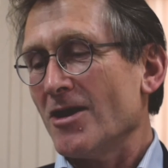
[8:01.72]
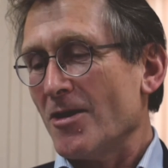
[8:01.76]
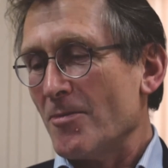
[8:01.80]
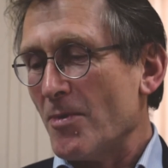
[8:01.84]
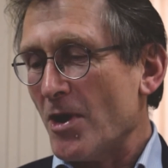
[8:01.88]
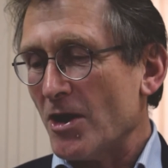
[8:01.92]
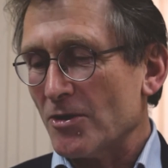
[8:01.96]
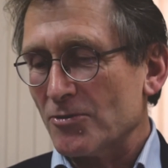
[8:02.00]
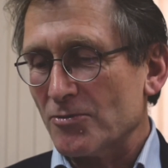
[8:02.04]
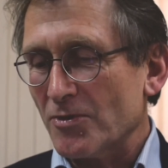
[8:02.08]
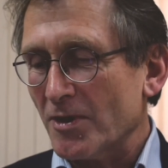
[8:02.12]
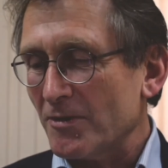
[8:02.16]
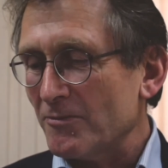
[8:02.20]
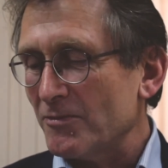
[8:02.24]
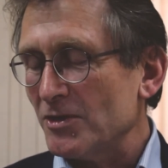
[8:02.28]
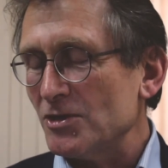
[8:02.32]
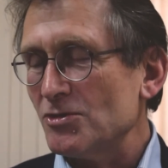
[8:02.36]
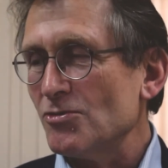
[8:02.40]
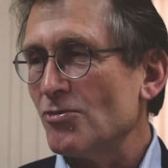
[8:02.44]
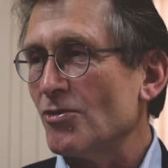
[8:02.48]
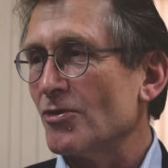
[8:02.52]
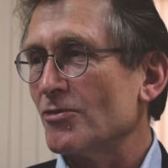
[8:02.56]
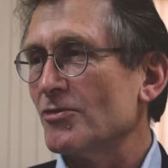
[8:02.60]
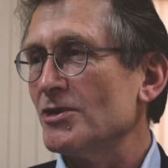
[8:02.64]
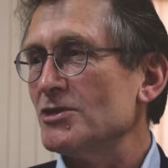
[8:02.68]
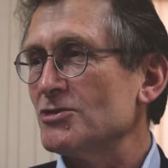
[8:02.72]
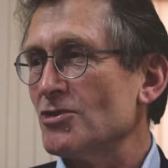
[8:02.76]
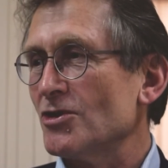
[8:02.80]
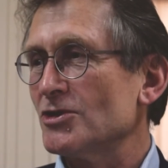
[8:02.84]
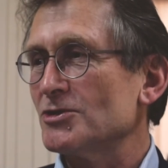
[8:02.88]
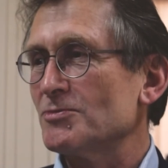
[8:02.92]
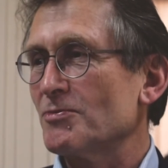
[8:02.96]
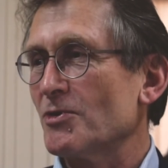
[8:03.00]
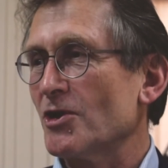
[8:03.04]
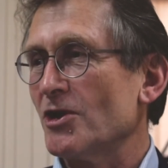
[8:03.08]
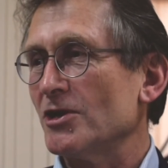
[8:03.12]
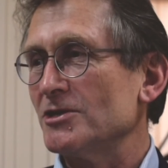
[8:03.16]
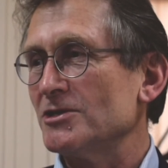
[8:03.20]
about when we do a
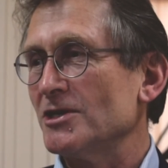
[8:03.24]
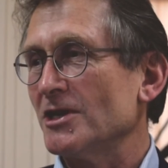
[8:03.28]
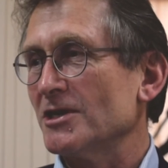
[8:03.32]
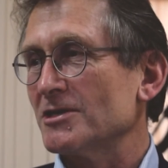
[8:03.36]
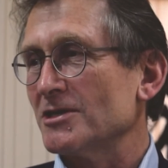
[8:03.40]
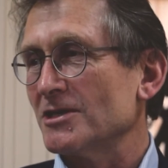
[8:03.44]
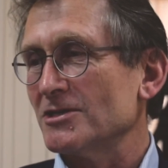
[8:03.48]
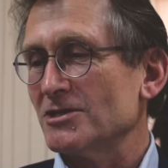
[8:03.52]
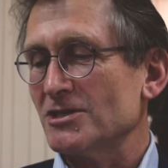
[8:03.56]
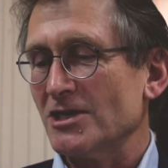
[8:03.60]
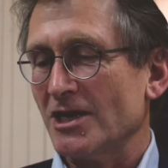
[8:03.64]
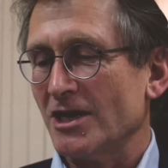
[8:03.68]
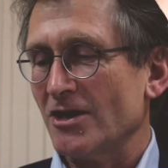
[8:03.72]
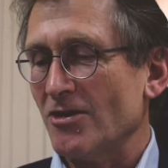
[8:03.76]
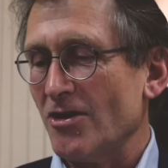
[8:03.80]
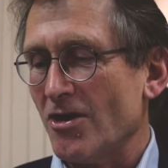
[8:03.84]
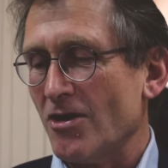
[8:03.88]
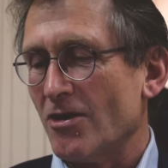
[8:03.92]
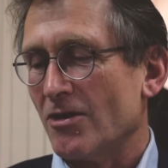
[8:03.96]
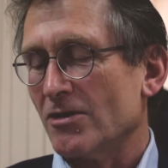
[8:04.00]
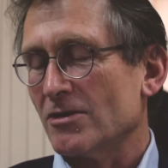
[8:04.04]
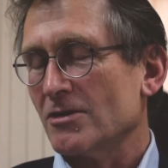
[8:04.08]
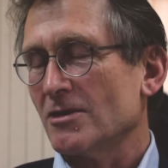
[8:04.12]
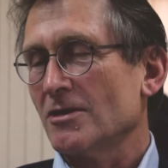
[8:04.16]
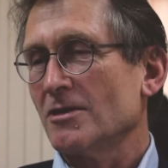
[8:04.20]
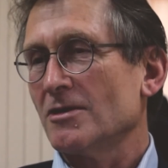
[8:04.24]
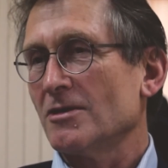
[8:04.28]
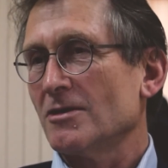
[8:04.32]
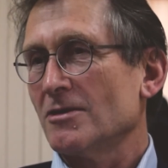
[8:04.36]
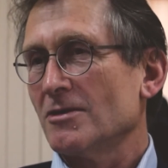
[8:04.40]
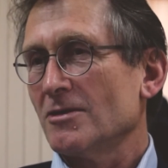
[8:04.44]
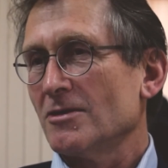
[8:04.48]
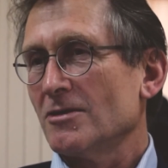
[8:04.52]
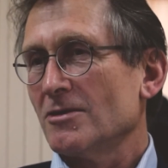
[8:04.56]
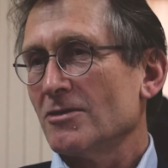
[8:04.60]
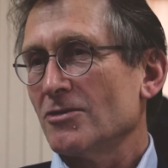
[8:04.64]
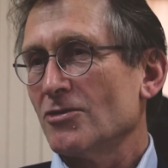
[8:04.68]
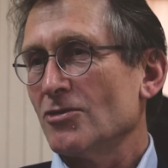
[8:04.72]
research project and say, oh,
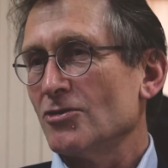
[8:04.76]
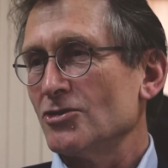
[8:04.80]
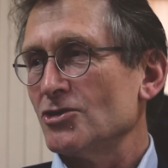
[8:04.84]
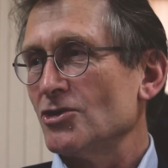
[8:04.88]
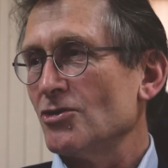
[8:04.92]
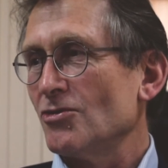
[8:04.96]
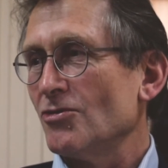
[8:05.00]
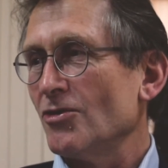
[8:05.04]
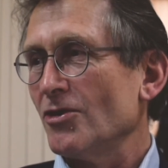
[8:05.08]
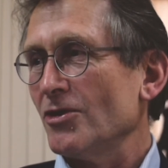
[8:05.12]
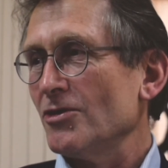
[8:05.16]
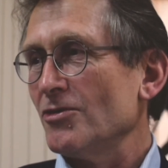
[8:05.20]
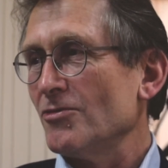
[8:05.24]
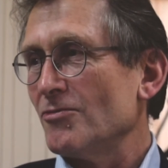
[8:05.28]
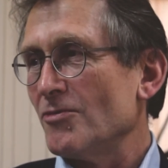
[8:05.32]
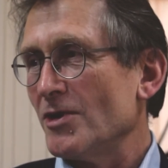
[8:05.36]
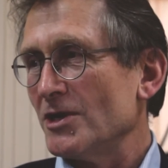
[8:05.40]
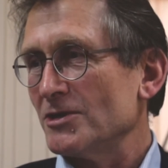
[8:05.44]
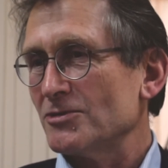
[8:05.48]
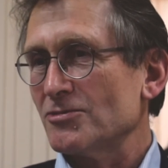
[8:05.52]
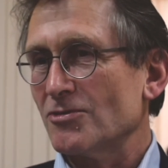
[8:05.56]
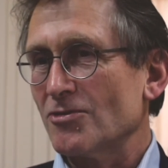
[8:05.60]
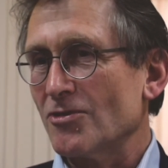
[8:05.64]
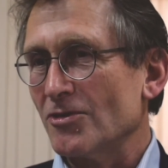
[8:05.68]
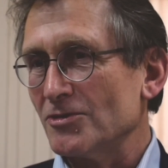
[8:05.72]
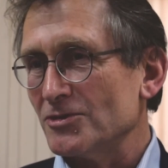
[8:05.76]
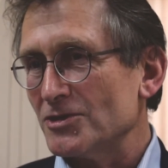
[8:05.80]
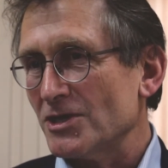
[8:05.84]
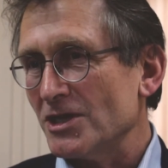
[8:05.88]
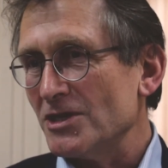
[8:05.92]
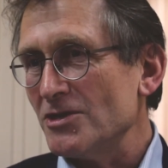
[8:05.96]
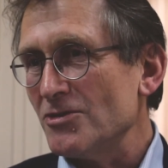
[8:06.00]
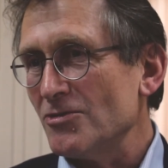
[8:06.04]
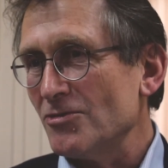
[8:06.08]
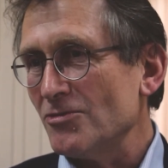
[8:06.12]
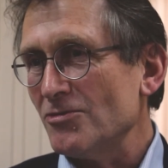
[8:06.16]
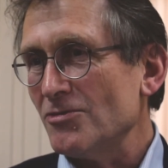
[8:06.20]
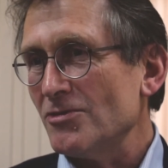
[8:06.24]
you're sure you want to
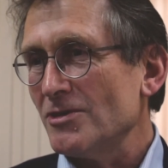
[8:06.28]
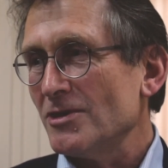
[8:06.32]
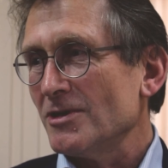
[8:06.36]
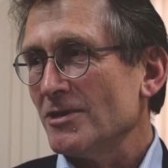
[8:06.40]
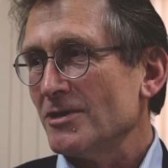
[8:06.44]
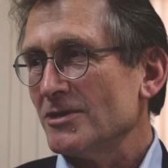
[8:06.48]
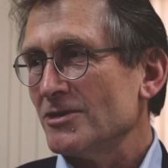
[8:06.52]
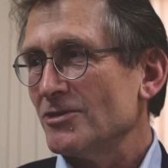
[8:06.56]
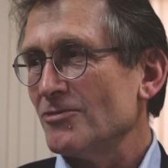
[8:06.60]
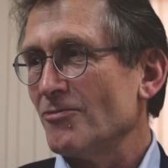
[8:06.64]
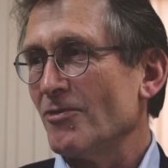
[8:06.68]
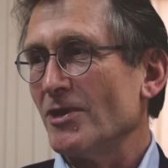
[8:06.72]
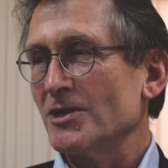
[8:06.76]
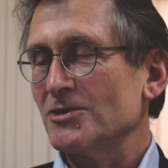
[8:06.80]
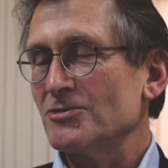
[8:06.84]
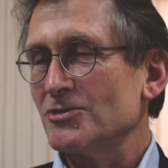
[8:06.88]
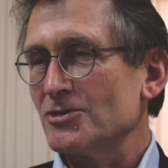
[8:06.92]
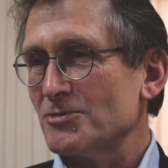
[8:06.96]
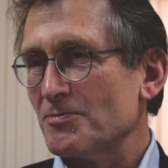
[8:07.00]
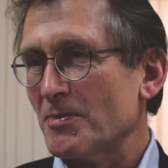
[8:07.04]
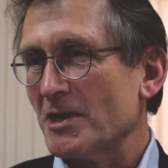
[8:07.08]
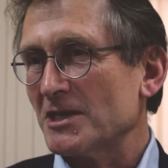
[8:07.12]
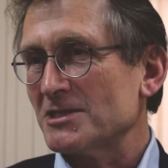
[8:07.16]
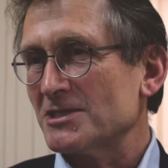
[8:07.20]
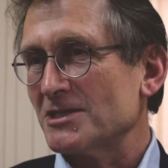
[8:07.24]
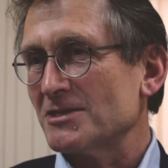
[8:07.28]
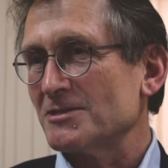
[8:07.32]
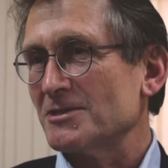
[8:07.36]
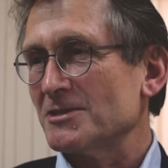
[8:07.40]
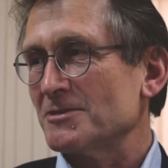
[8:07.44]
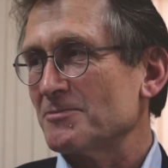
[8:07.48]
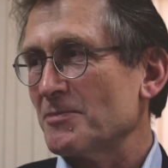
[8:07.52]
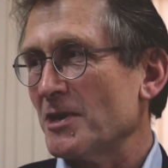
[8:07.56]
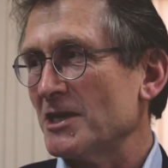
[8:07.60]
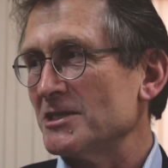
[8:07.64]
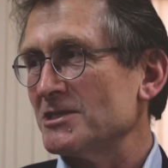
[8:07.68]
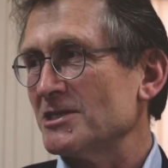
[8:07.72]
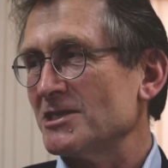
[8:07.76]
continue? You want to
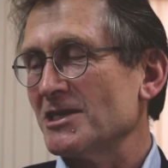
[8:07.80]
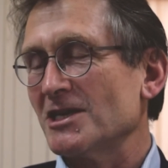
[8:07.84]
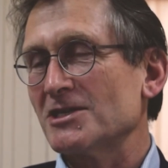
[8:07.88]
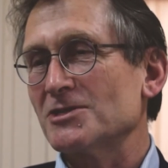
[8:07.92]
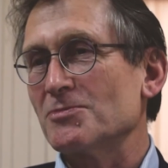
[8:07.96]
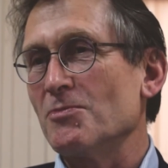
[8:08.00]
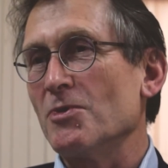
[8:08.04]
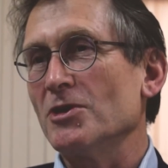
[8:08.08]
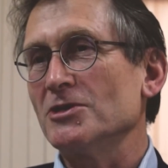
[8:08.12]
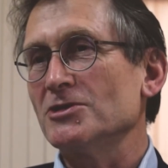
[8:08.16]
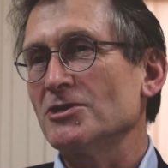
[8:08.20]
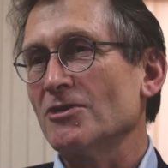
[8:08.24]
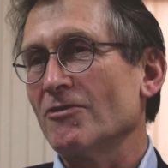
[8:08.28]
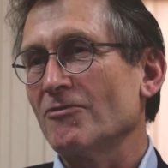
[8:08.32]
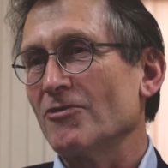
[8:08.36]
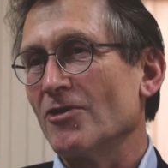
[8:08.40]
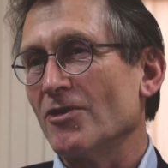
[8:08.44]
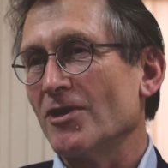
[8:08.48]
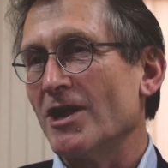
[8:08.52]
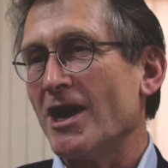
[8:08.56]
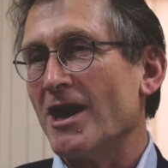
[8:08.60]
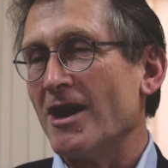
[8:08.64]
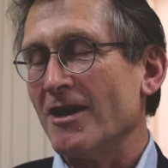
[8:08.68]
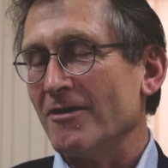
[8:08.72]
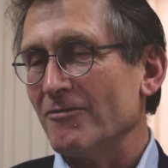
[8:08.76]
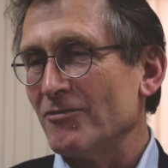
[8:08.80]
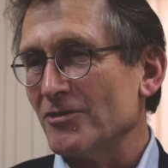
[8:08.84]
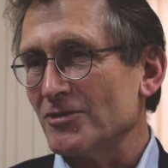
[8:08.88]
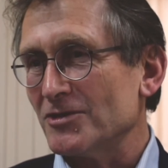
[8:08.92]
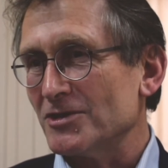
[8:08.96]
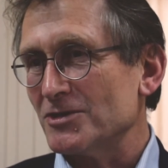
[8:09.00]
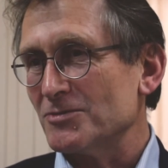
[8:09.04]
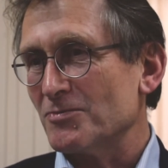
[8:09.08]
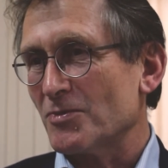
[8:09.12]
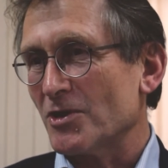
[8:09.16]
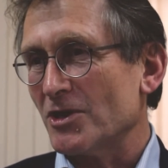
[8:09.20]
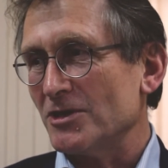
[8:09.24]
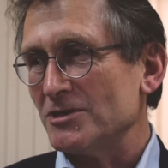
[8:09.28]
spend 6 months of your life on
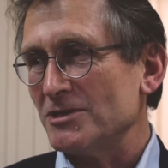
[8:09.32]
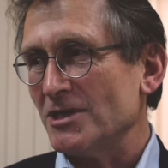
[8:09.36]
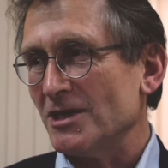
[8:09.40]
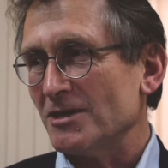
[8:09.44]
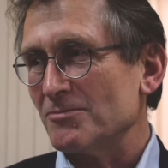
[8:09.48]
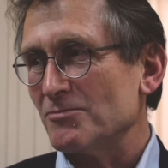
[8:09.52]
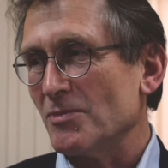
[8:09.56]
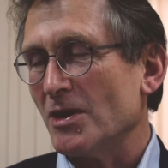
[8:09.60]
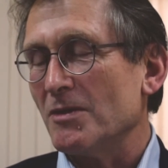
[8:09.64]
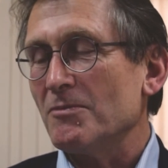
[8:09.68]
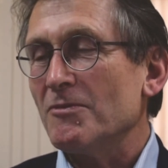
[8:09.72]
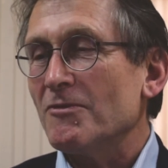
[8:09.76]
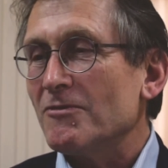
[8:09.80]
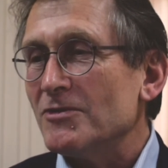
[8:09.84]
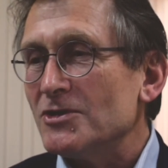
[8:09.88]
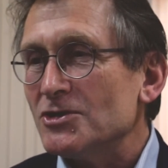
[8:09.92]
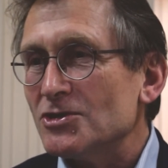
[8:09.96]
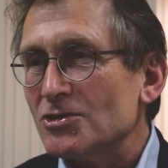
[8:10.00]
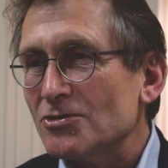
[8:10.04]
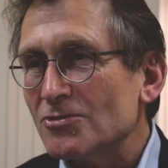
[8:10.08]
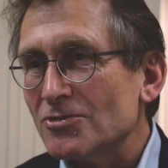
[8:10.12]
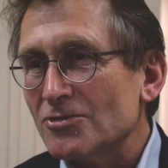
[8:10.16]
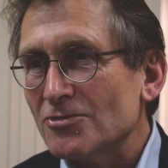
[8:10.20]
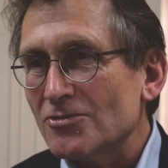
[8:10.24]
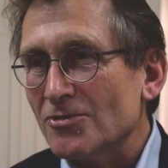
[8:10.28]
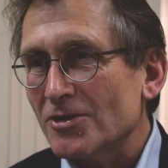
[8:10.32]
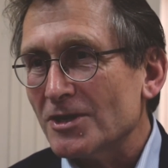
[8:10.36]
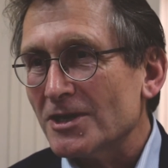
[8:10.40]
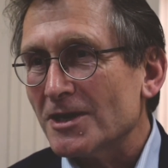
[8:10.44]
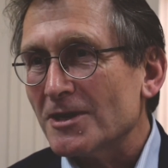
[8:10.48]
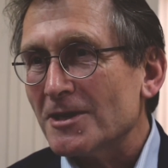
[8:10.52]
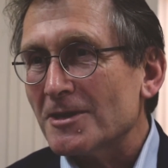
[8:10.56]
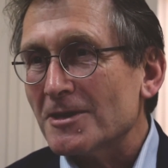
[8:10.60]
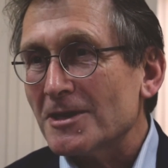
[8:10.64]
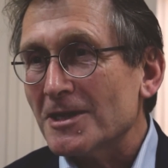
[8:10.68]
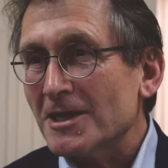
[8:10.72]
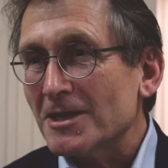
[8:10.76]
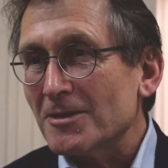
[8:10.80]
this project? Maybe we should do it
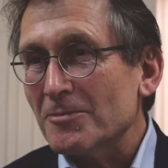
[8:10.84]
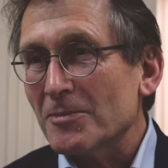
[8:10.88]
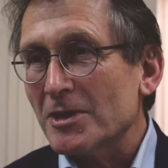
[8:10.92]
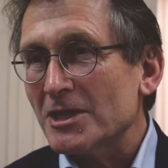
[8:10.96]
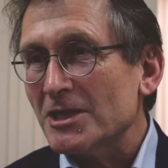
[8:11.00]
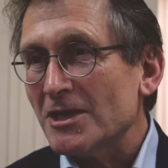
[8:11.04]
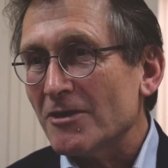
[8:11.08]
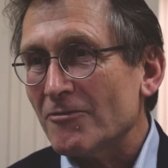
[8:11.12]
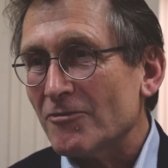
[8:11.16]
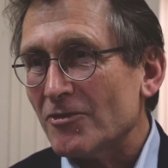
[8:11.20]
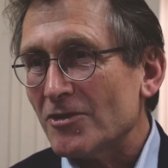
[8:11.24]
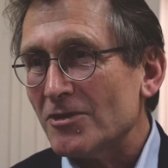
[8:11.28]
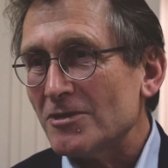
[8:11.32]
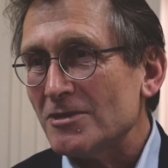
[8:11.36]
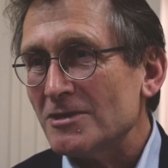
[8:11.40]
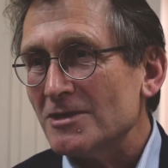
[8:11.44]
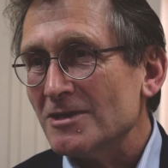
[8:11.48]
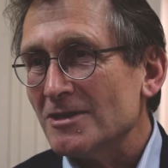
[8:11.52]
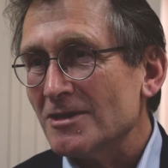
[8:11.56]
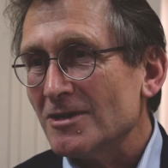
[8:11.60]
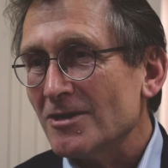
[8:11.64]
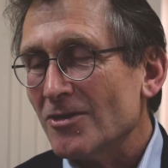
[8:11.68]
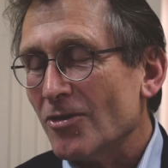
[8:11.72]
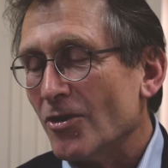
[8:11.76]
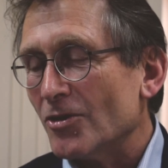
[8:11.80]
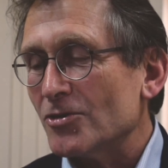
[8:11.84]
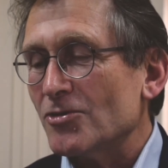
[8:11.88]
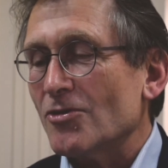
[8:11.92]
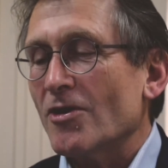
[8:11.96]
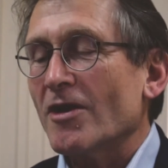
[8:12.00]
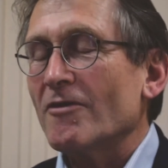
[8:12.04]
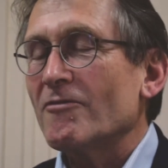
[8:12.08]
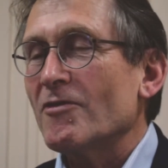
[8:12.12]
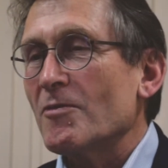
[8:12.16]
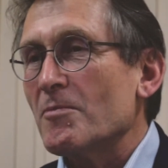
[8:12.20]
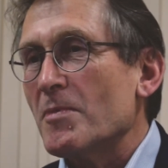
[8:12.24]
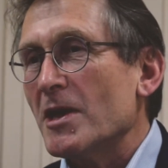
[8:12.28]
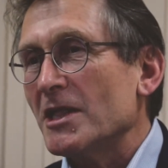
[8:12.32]
a little bit different, or you
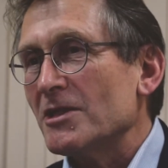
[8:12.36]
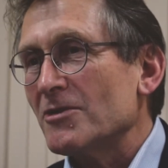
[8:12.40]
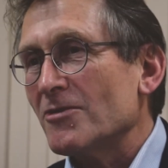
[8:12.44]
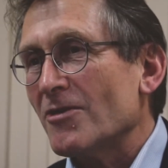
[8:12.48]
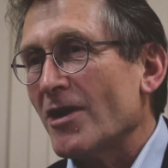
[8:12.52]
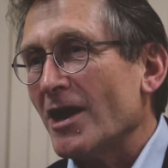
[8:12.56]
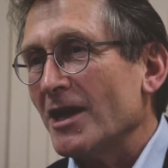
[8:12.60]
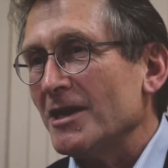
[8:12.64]
have a better